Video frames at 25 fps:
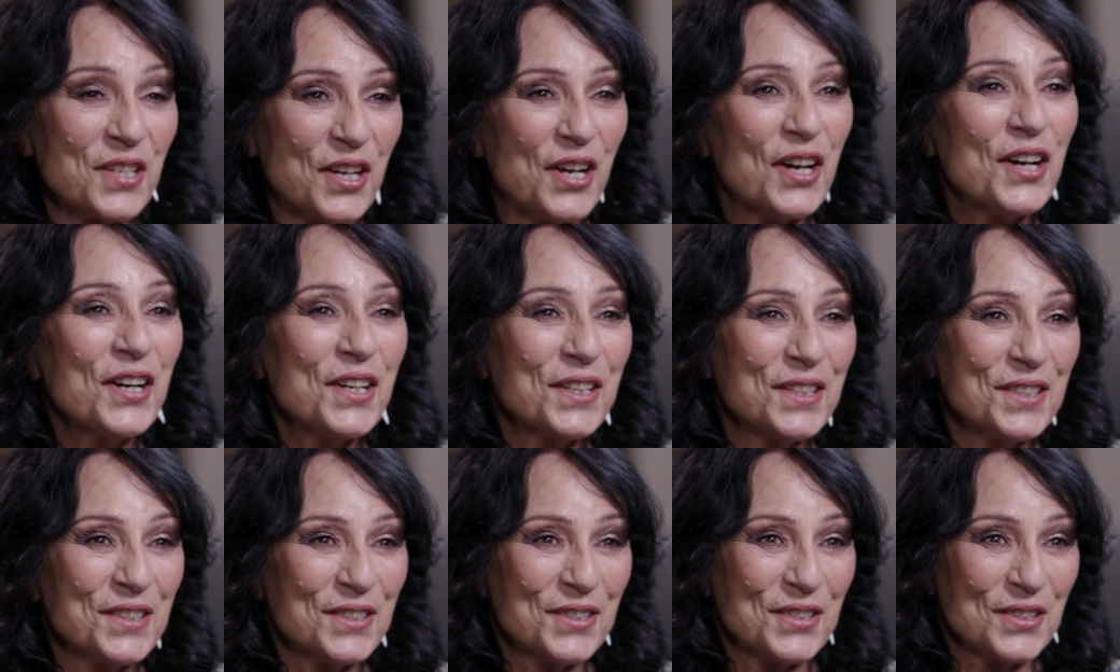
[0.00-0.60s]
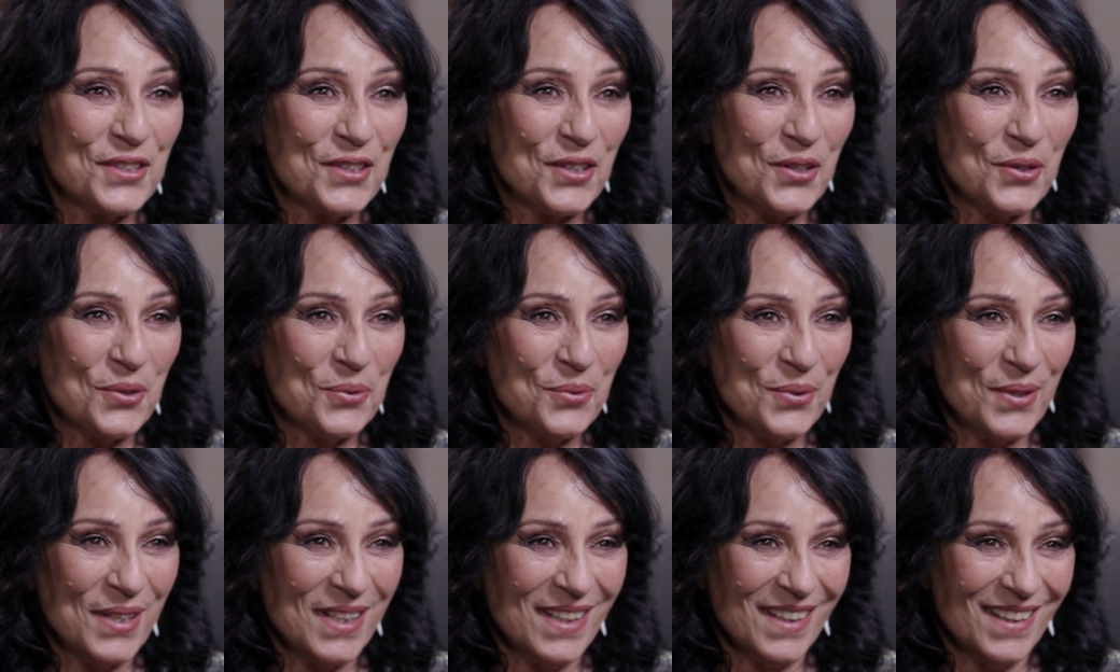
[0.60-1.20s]
a hiding to
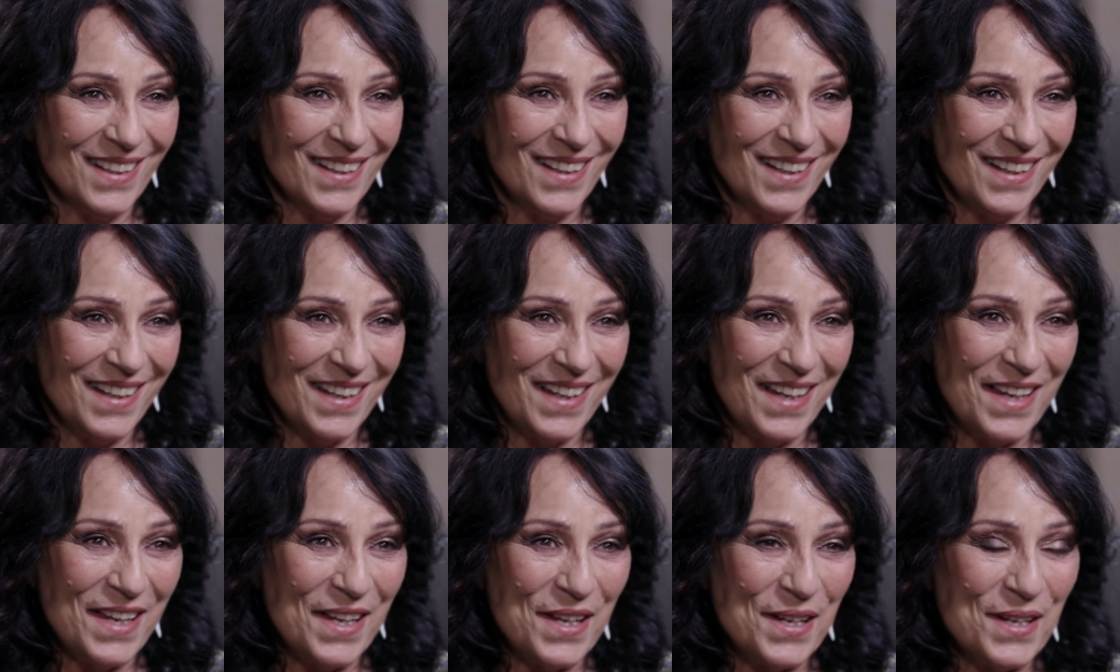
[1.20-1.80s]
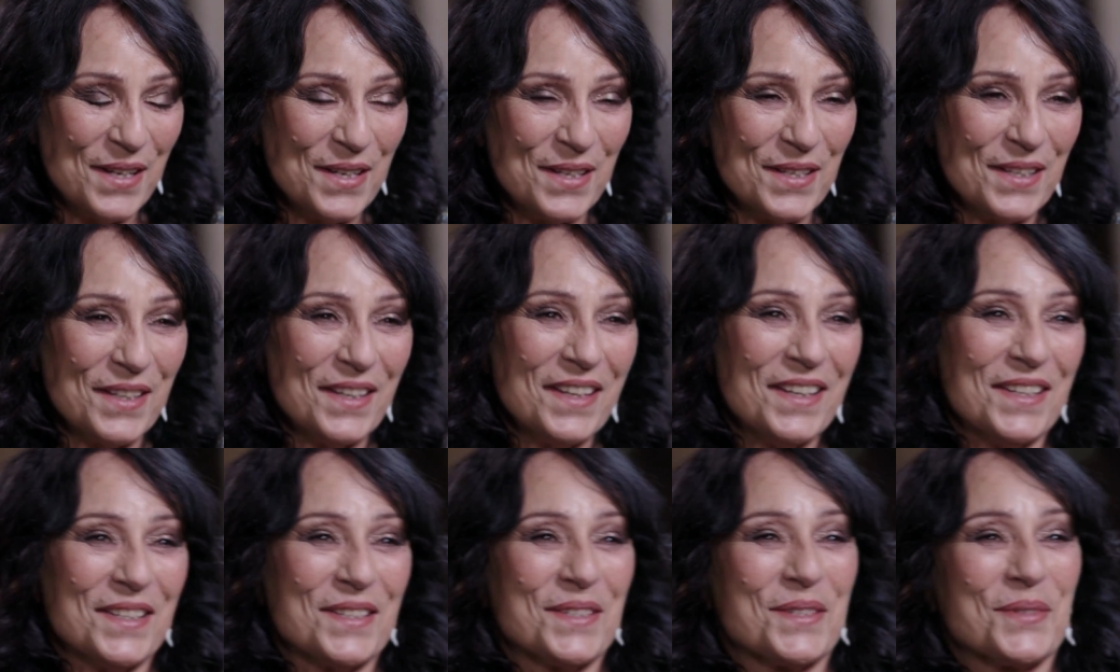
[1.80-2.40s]
nowhere
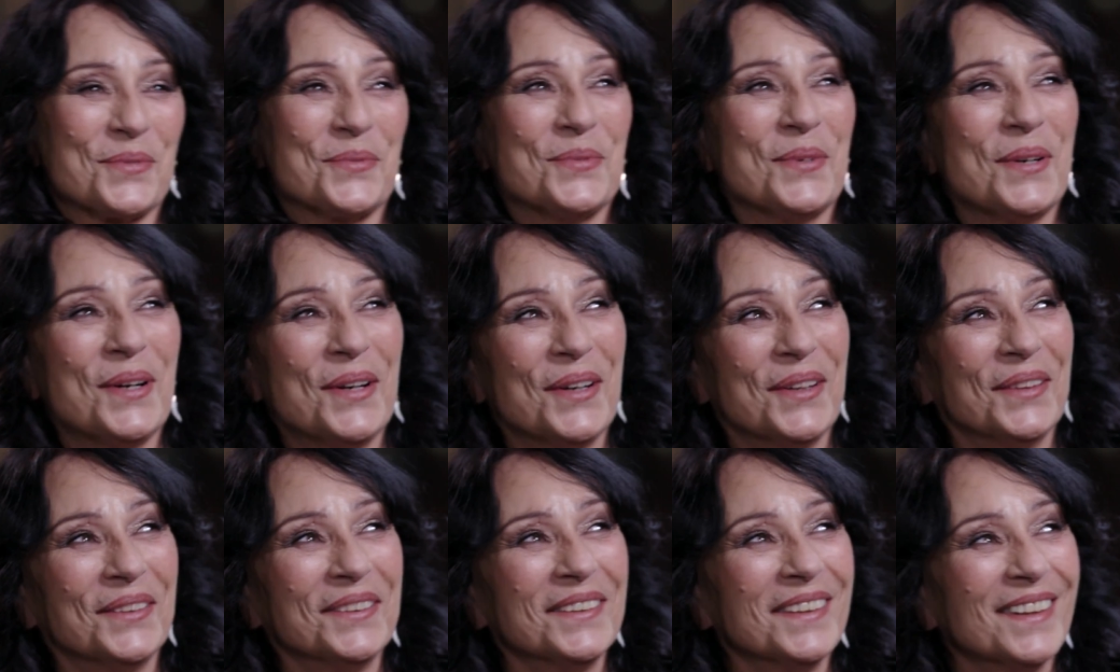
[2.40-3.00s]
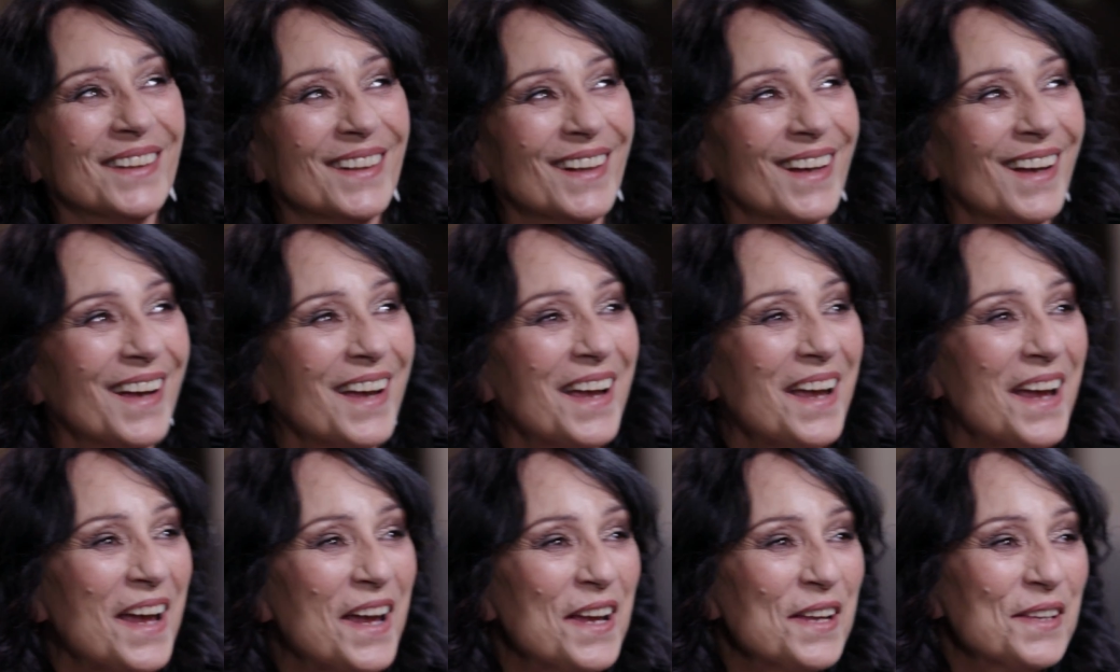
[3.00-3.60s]
as well.
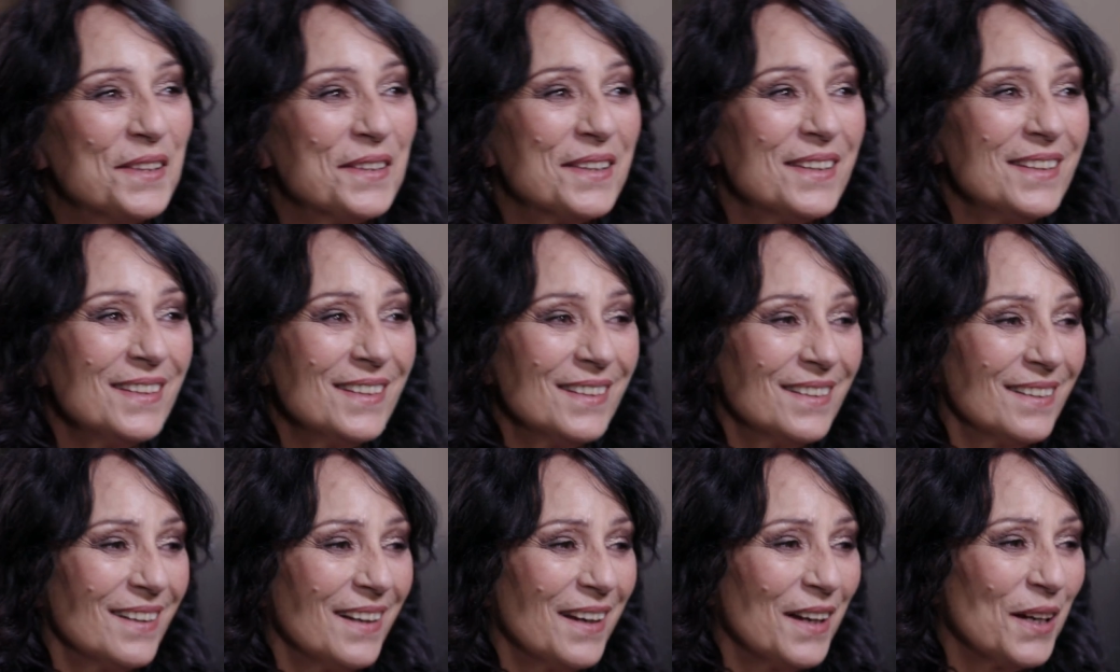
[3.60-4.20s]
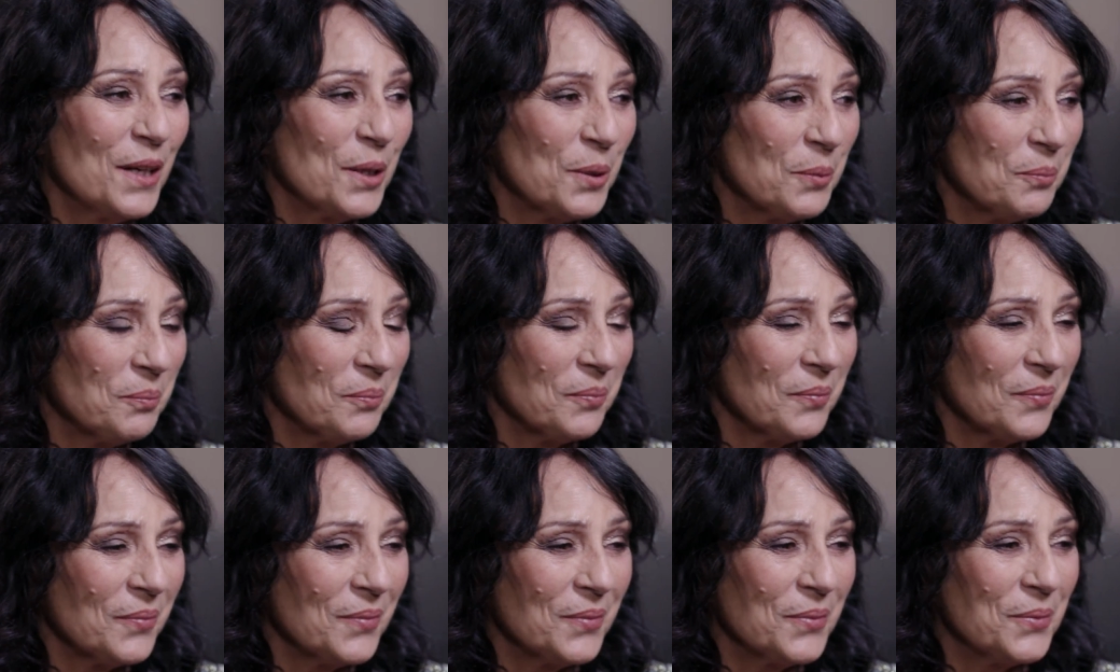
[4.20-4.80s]
And then
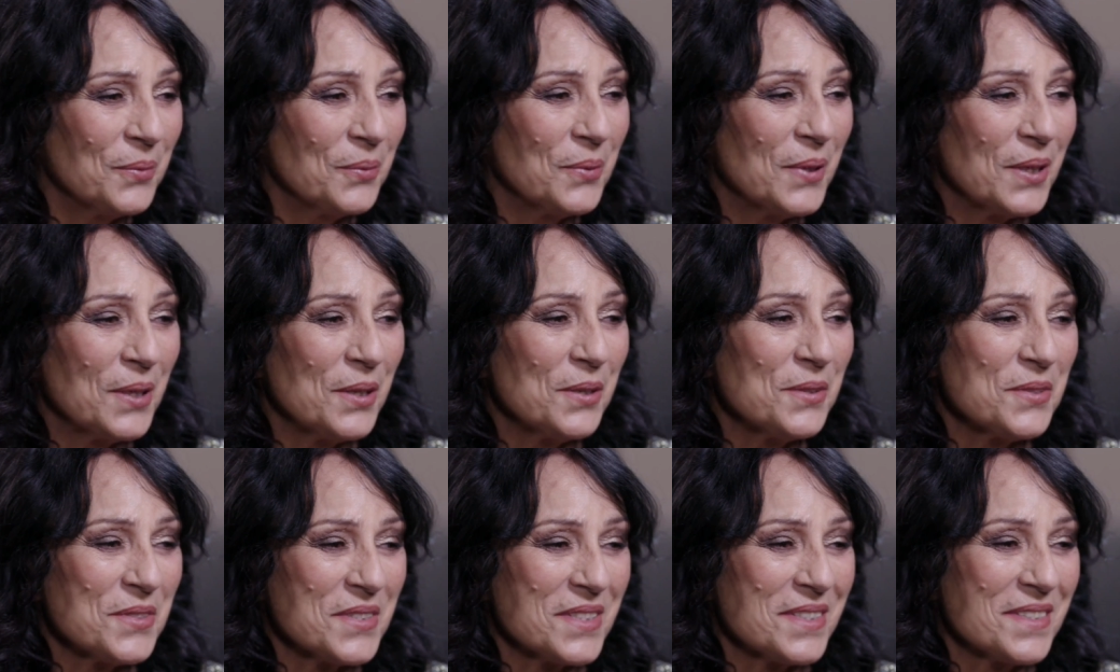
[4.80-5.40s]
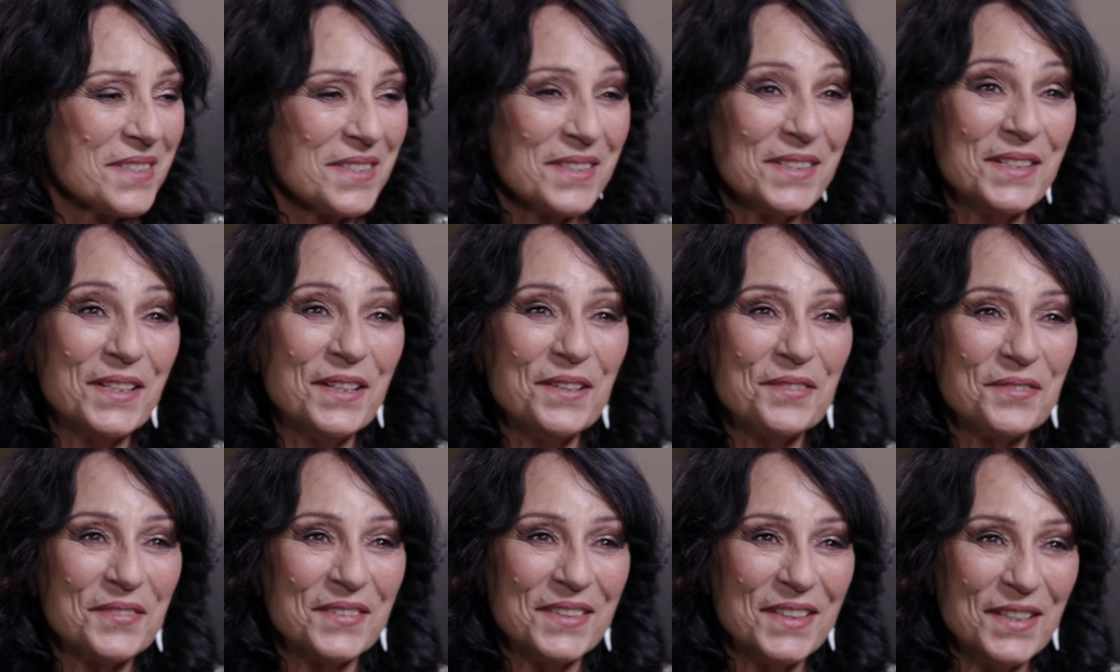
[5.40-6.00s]
what else is a
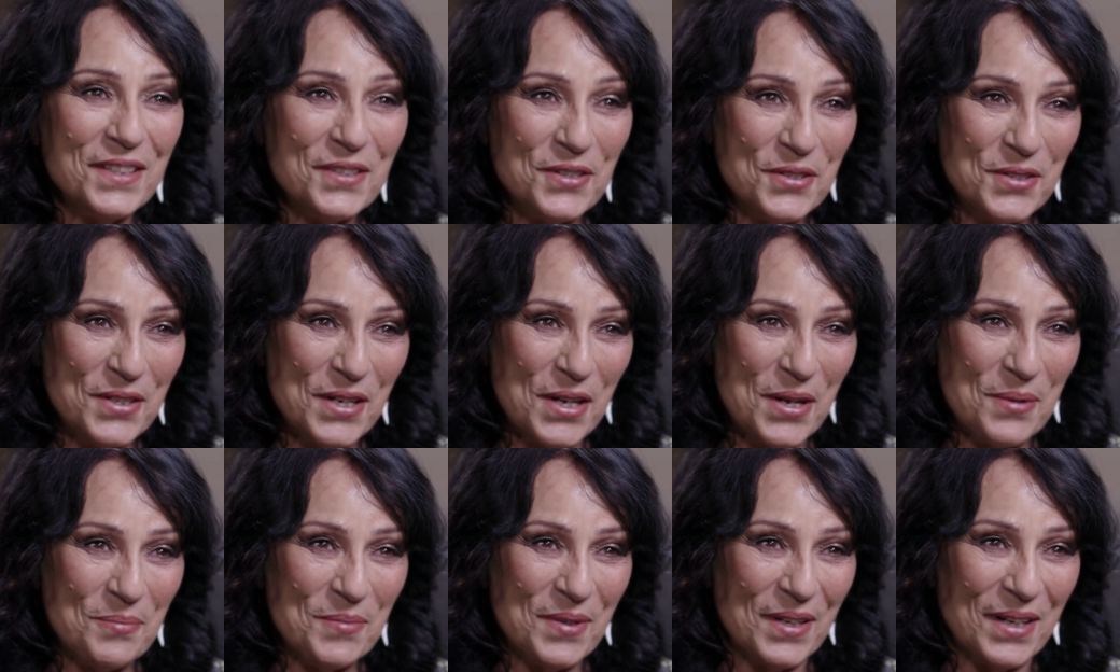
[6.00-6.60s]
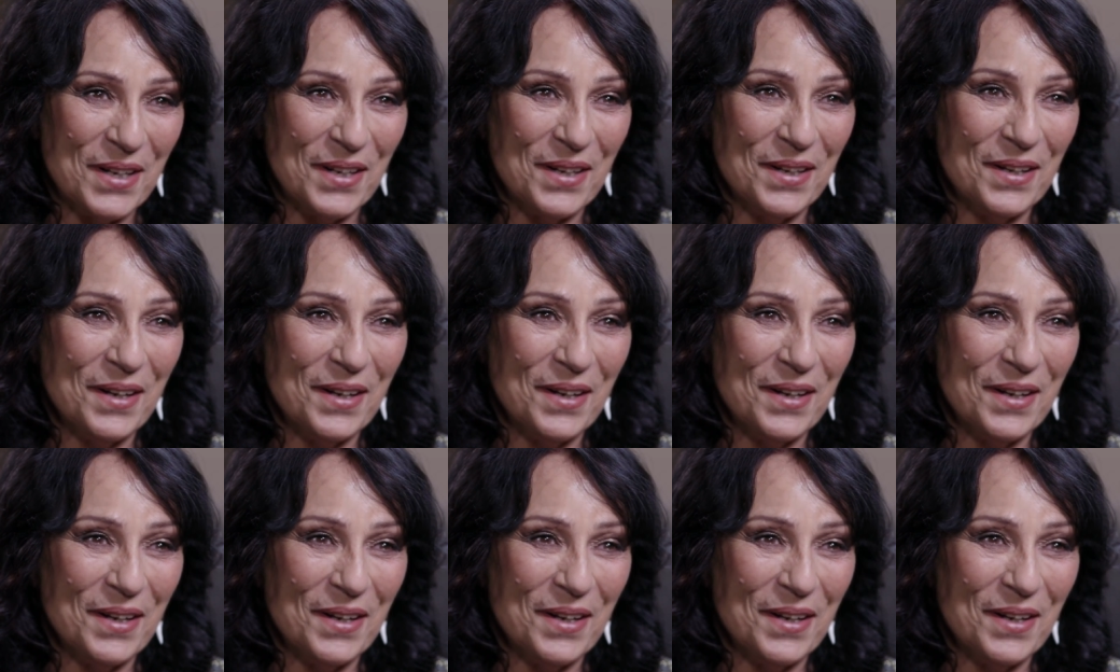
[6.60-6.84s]
lefty? You name it.